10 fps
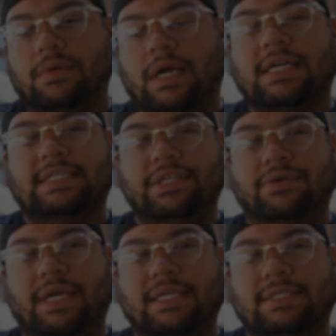I'll see you
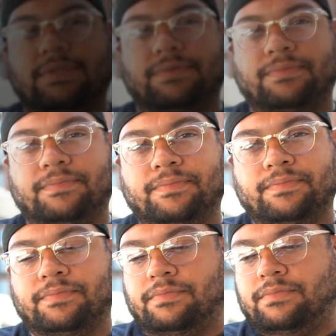guys soon.
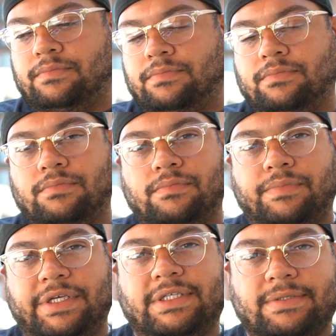
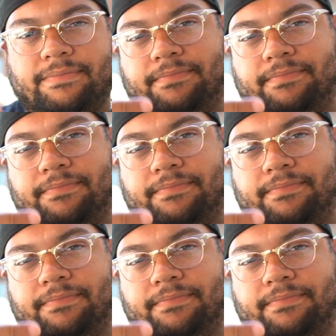Peace.